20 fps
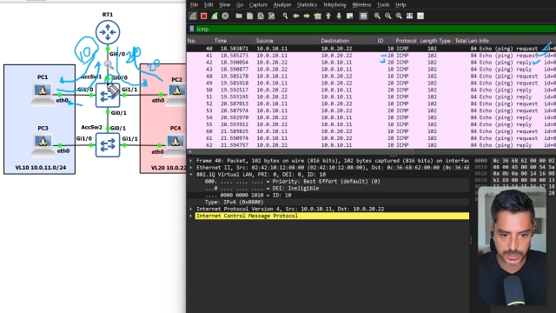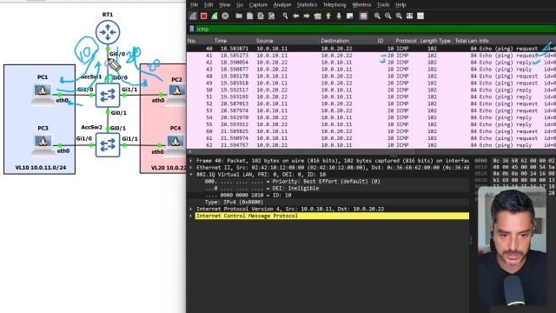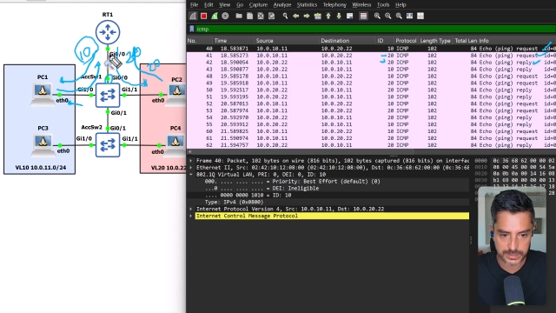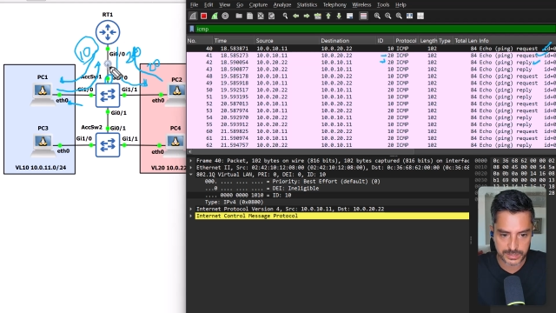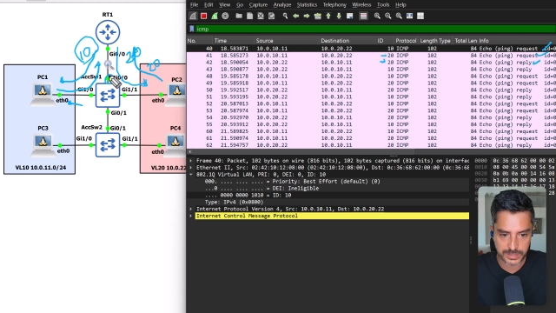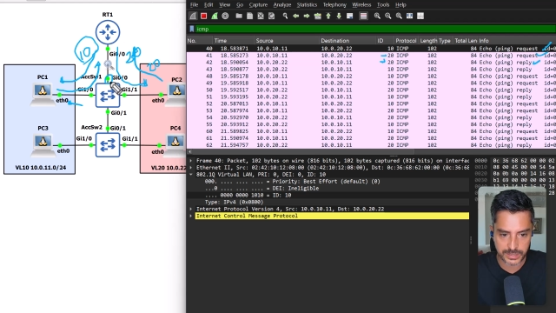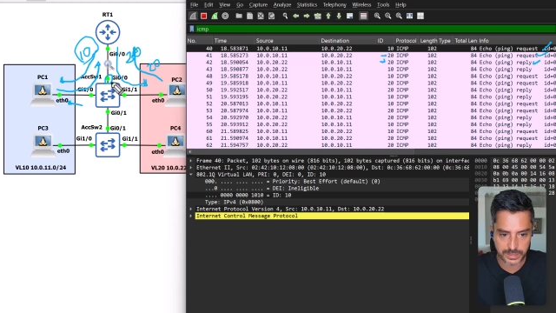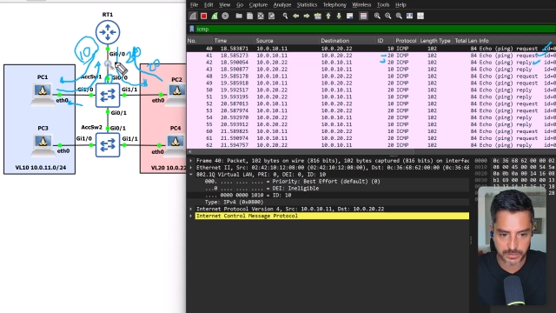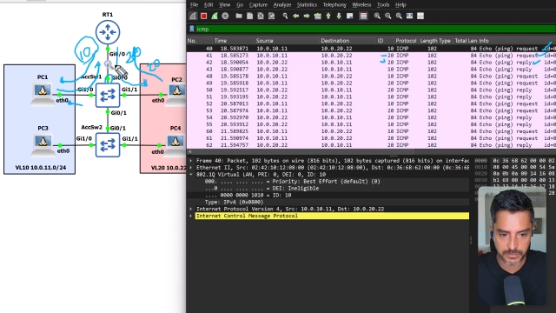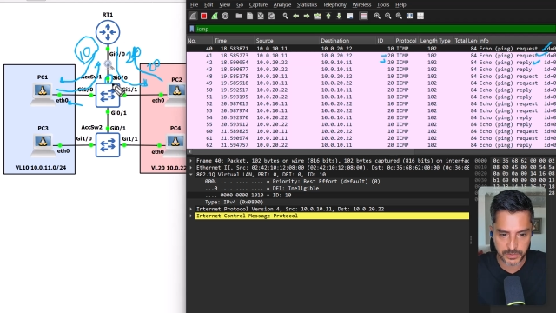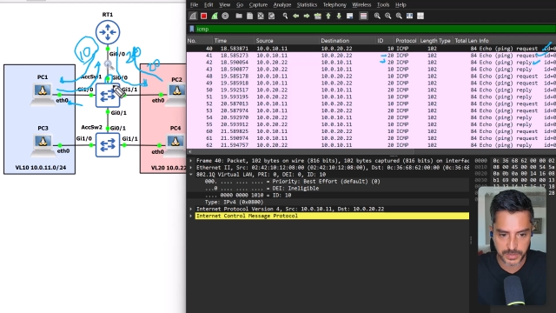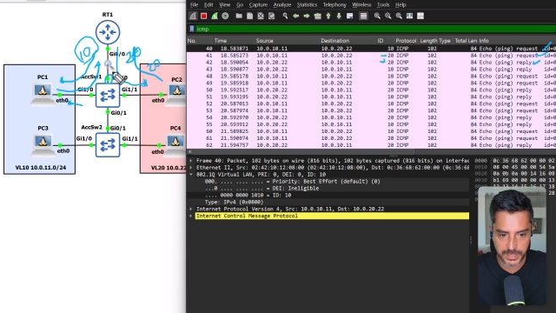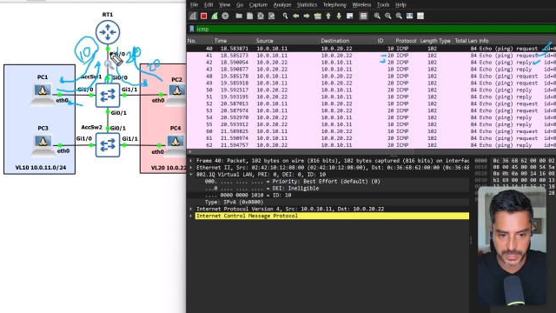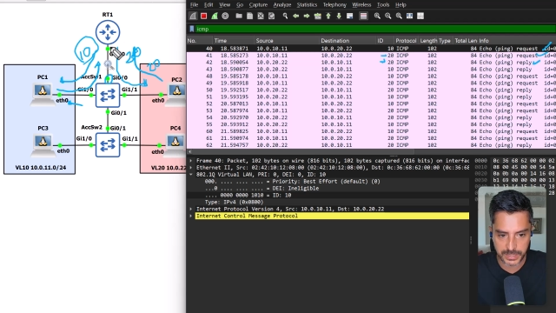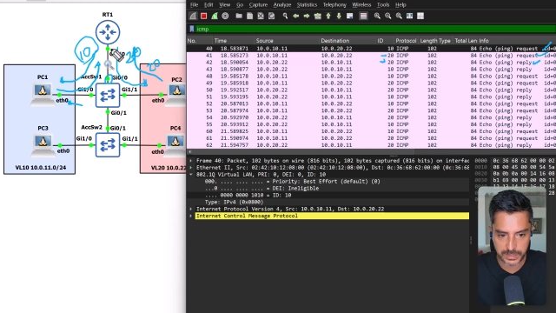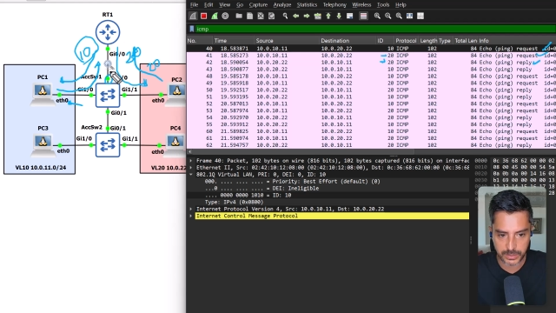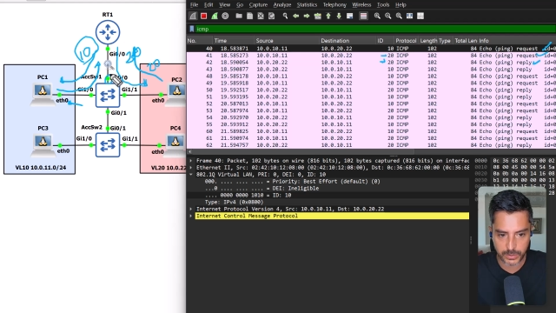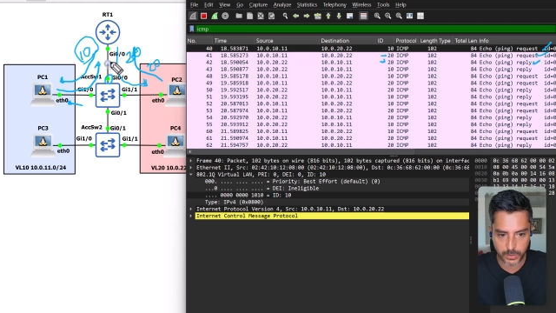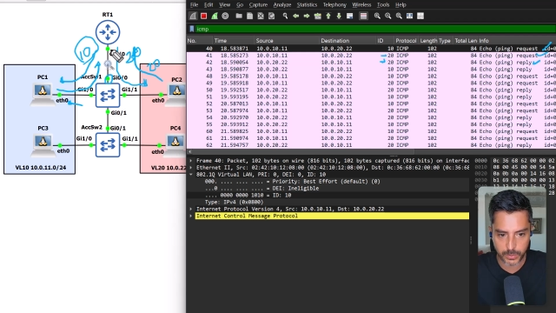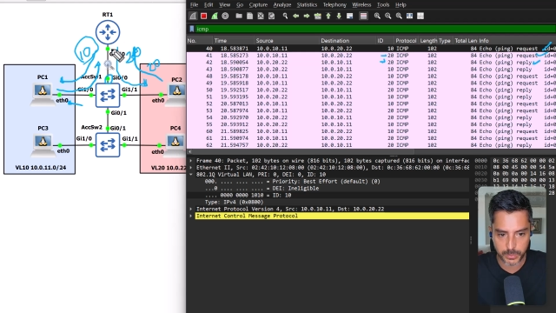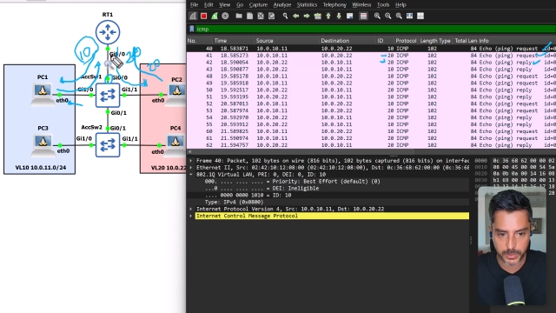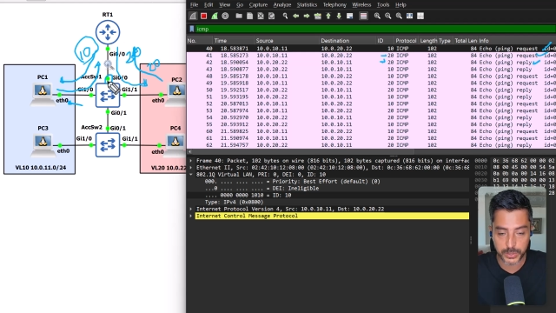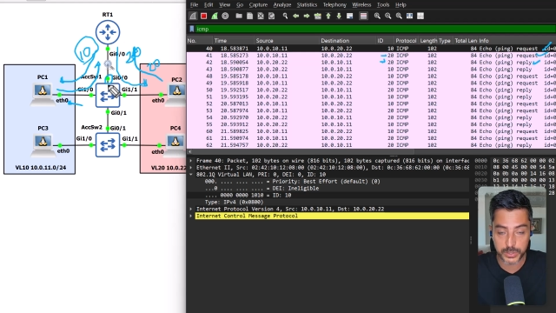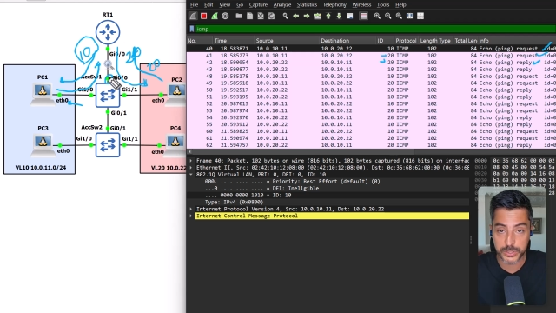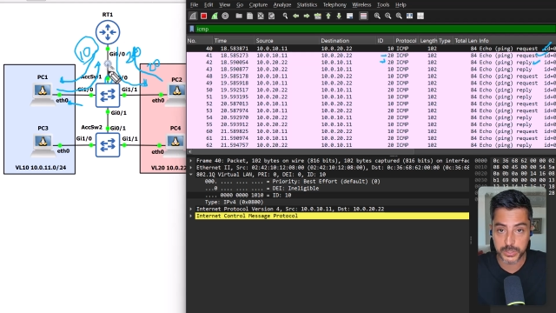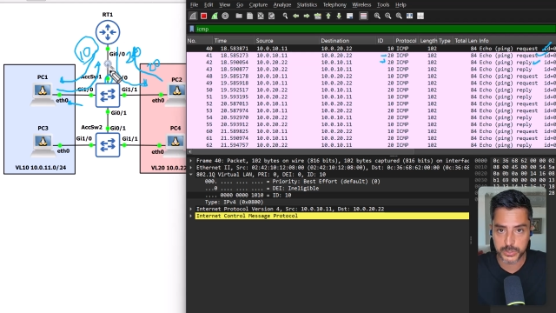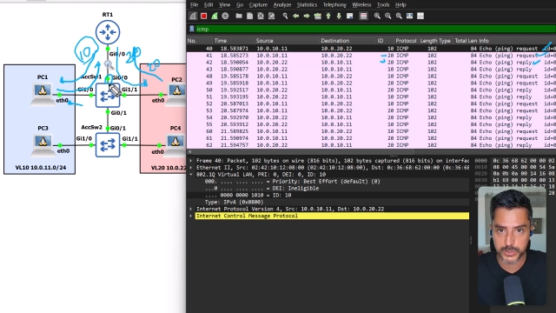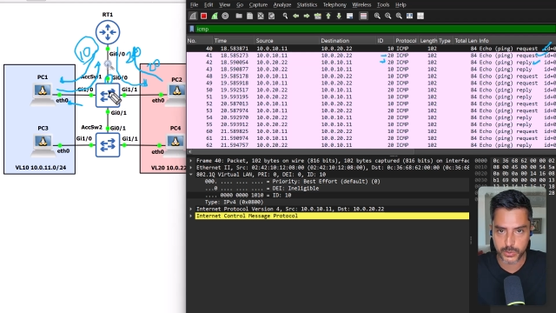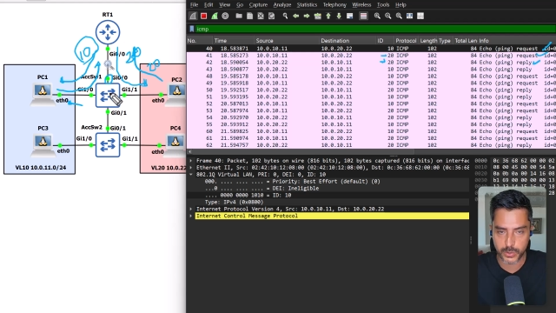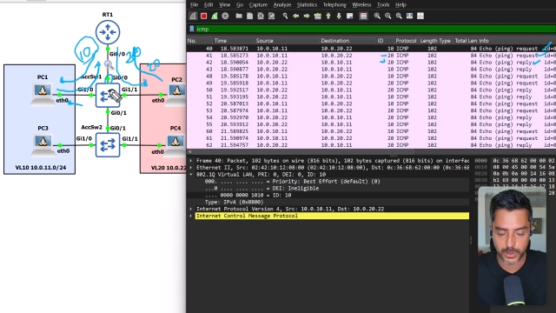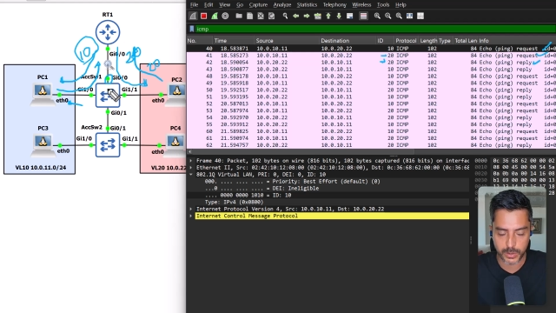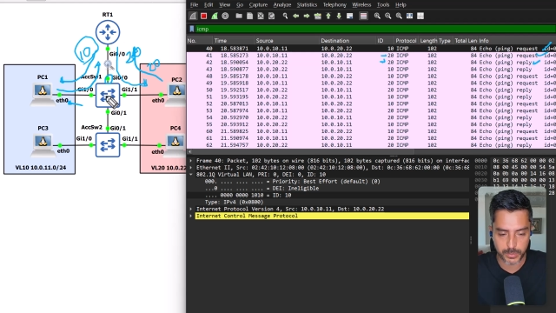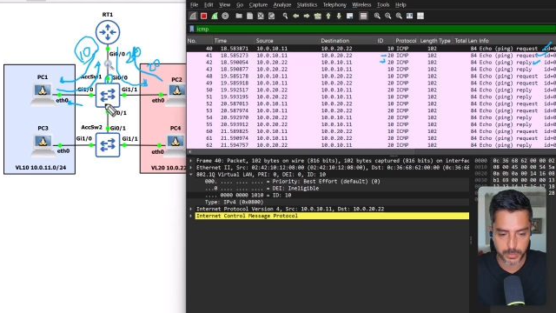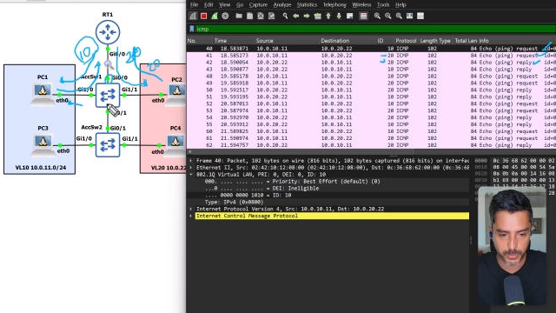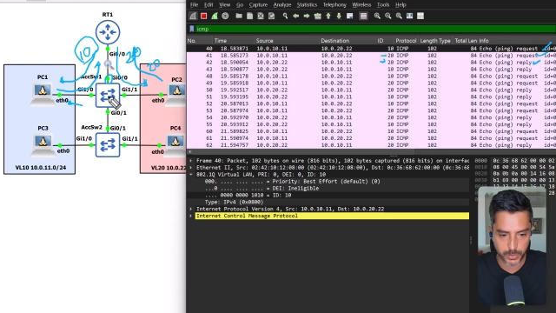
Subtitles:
significant over the trunk